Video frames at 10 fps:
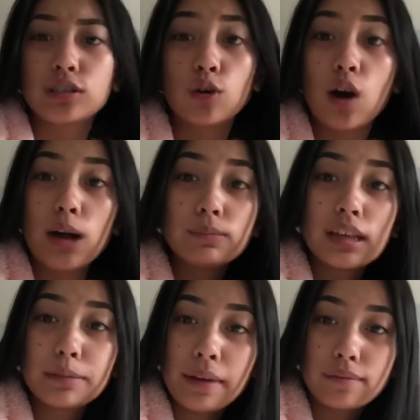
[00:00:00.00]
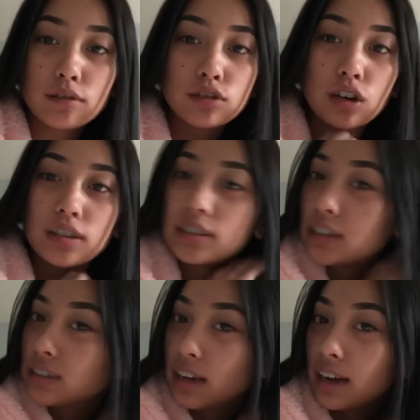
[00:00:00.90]
So I'm letting my phone charge,
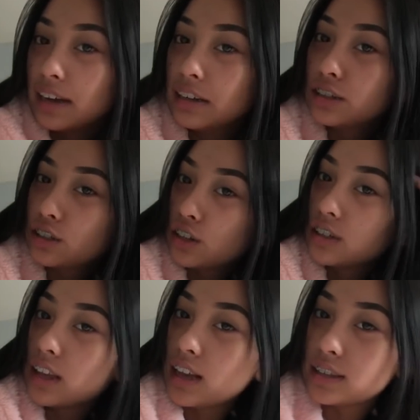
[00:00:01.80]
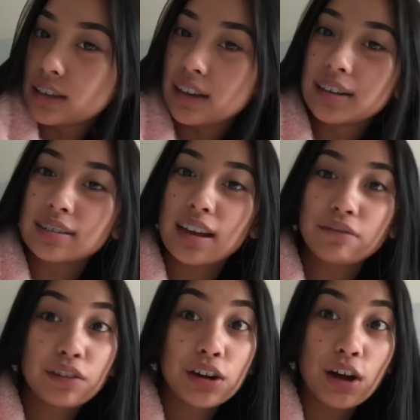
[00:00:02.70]
because like I didn't charge it last night because I
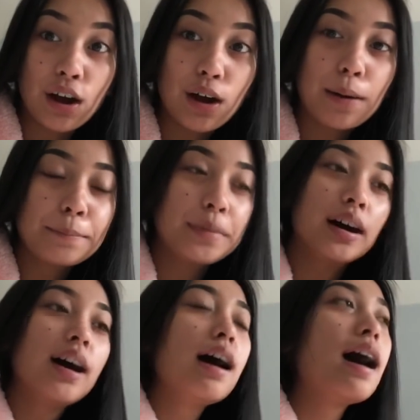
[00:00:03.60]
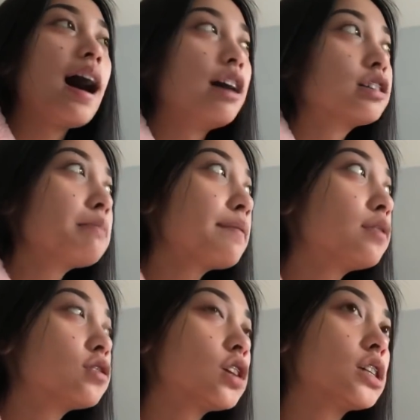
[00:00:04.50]
forgot. But after my
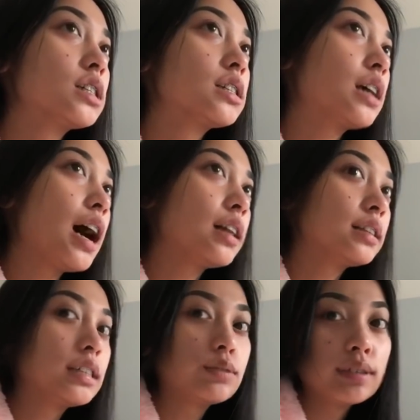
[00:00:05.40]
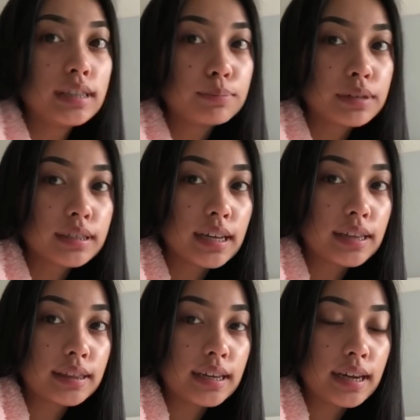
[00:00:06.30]
phone charges at least
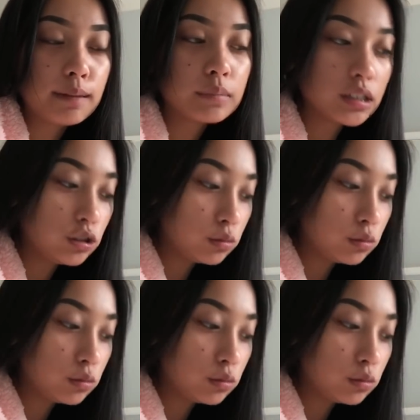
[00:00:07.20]
50%, then I'm gonna